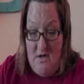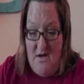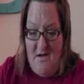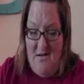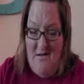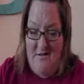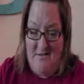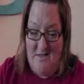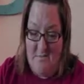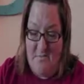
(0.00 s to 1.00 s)
"Aw,
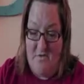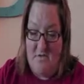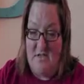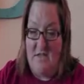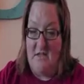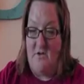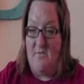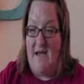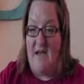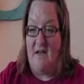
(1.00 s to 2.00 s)
Dipper," said little
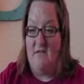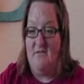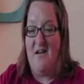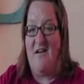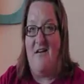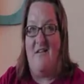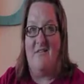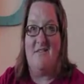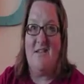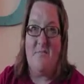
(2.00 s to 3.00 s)
Mac.
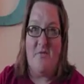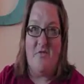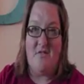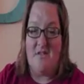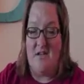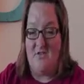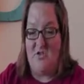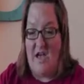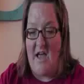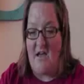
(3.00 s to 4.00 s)
"Aw, Dipper," said
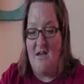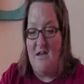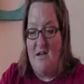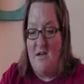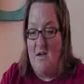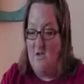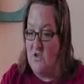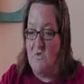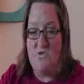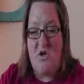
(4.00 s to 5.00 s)
Jack.
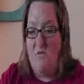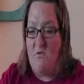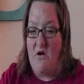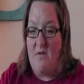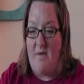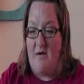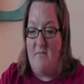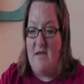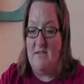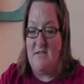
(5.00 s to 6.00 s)
"Don't y'all worry about
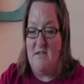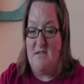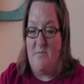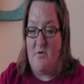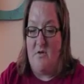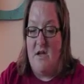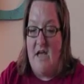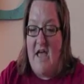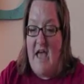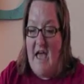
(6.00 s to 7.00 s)
me," said Dipper.
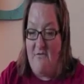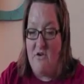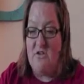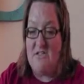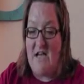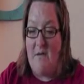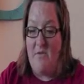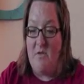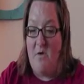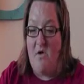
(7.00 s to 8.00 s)
"Have a good time
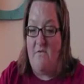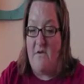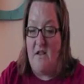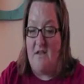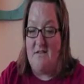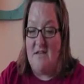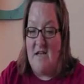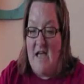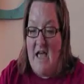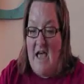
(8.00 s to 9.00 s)
on the boat, fellas.
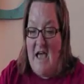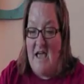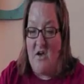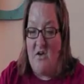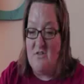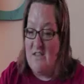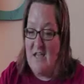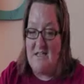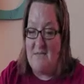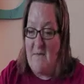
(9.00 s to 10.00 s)
Hang on to
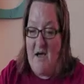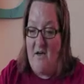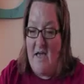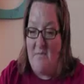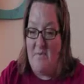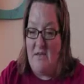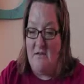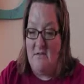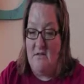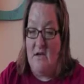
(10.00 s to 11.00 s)
that smile, Happy."
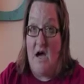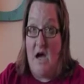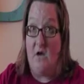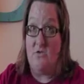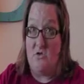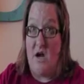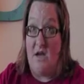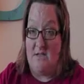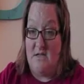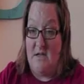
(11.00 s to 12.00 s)
"I'll
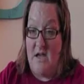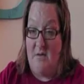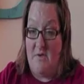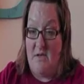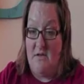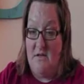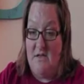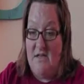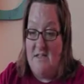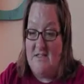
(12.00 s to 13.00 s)
try," said Happy.
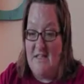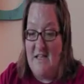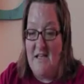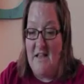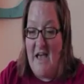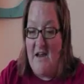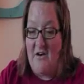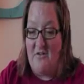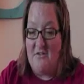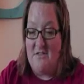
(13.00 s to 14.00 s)
"See you
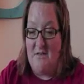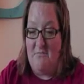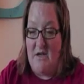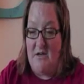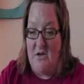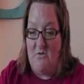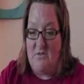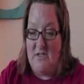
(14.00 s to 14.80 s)
later," said Big Nose